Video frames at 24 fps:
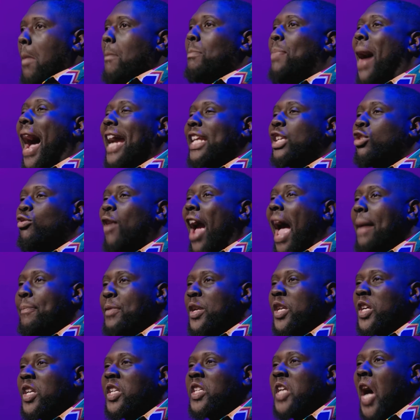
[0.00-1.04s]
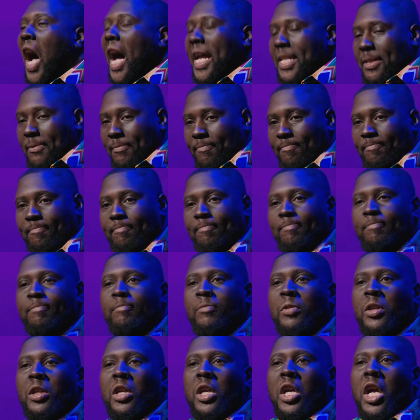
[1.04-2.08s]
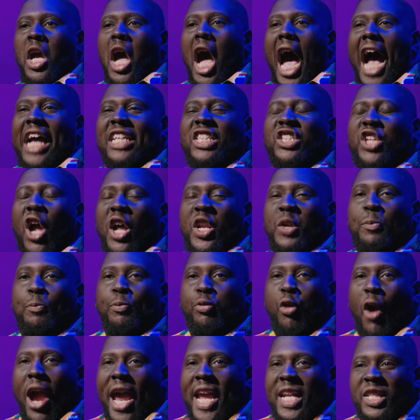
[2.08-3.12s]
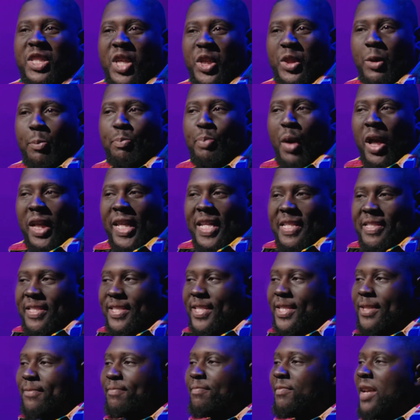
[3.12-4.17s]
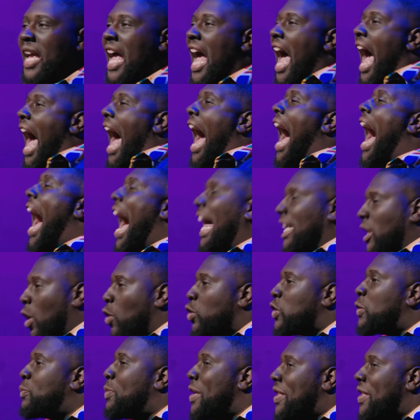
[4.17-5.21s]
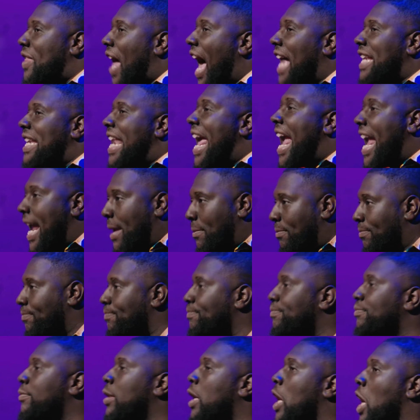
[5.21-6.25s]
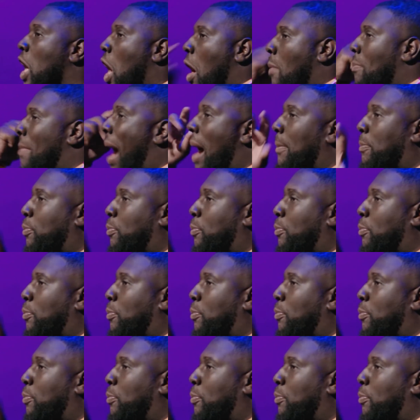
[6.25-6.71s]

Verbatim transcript: by grabbing a gun. I started praying to the bullets, "Hallows be thy name." My